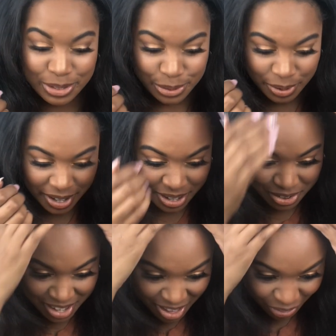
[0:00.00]
to
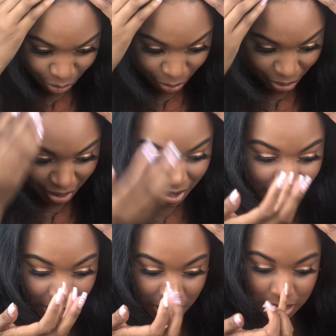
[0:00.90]
create the part.
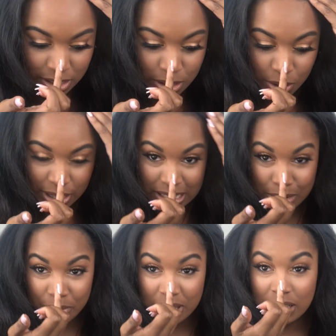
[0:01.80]
So I
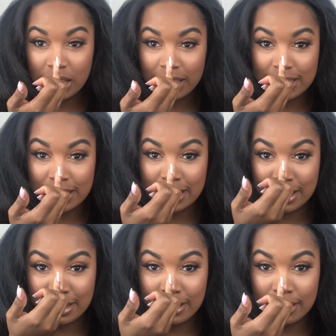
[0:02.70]
typically like to
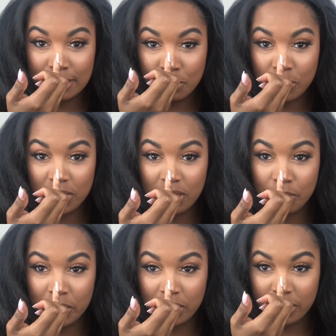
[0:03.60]
line it up with the
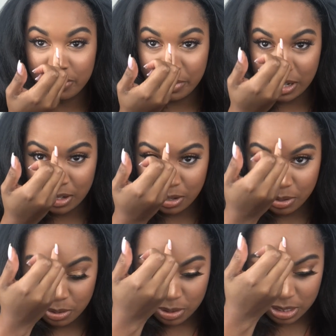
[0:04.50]
middle of my
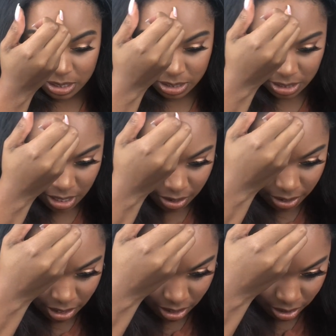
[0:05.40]
nose and just
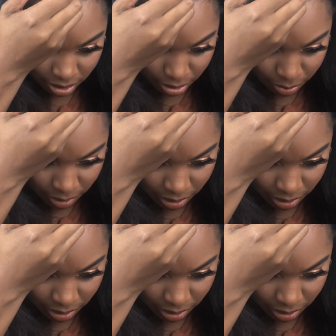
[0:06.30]
carry it up